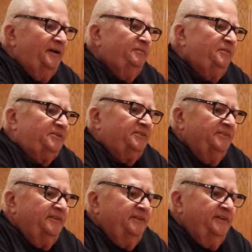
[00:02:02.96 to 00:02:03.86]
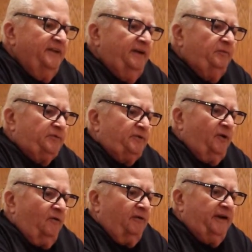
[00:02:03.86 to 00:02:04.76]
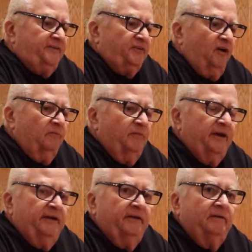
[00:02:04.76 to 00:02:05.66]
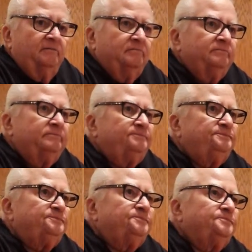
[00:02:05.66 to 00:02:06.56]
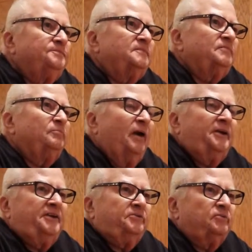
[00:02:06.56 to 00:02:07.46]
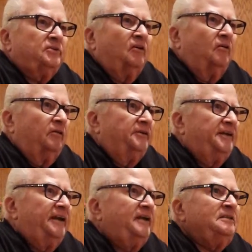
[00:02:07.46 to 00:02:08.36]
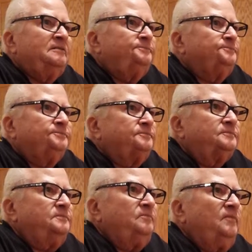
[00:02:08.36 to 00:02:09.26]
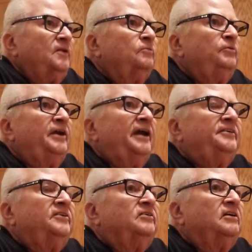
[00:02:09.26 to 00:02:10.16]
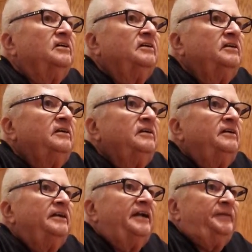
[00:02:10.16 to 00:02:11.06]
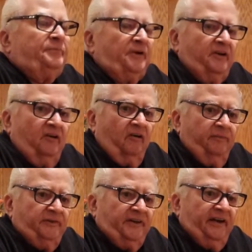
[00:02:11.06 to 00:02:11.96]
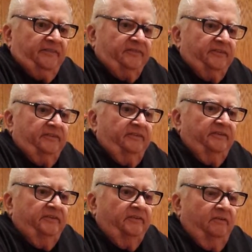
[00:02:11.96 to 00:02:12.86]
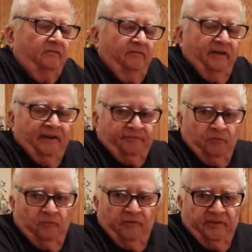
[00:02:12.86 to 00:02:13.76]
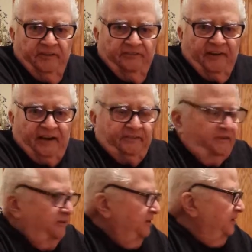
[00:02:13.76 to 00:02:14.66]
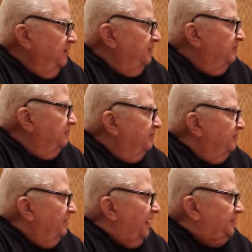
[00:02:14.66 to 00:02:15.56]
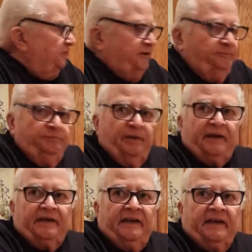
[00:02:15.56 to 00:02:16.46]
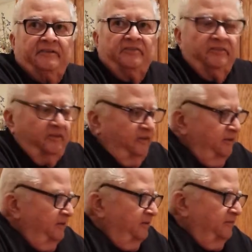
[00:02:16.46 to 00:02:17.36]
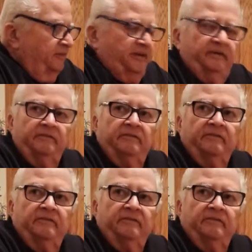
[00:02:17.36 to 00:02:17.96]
it was an all right job. And Mondays was a hard day. We had to empty the garbage cans, and you go after one of these factory picnics. The